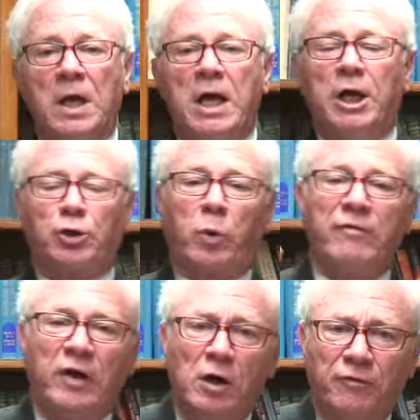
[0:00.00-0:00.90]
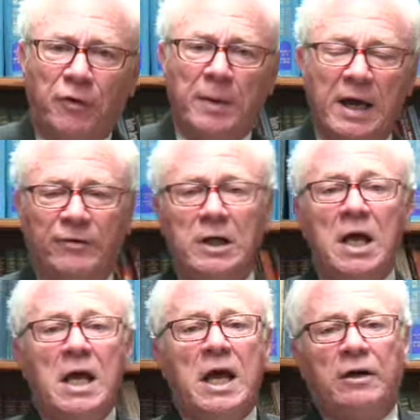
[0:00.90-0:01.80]
is revealed from heaven
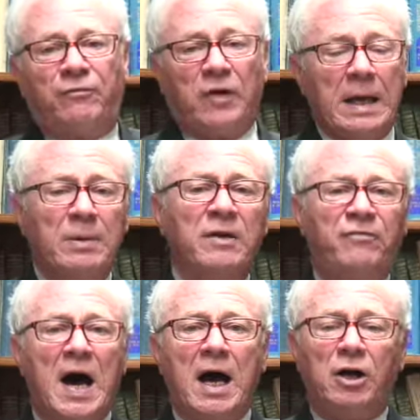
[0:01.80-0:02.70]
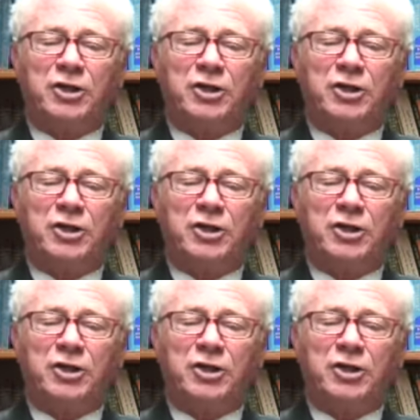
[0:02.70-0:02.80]
in flaming fire,